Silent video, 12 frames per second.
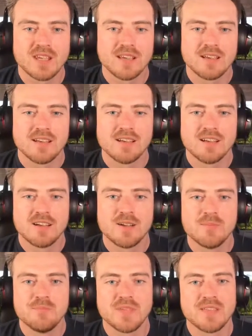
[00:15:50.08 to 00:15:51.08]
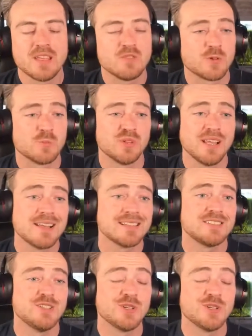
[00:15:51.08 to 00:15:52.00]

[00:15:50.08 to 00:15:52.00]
And then for plants,